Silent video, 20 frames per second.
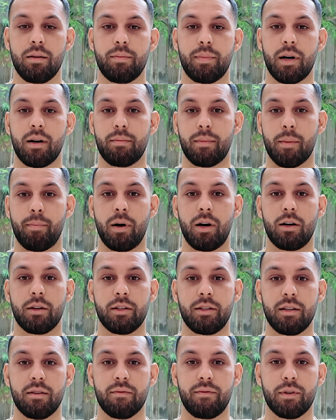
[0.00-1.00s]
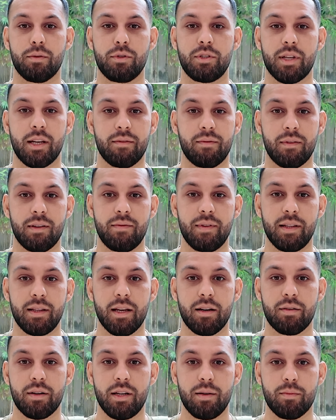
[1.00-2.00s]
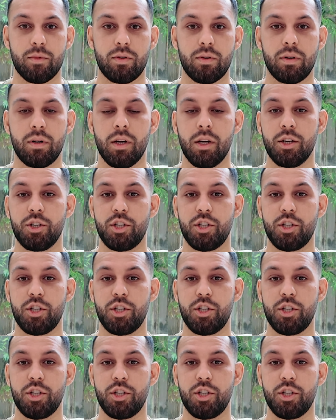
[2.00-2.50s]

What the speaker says: but my partner didn't feel safe living there anymore.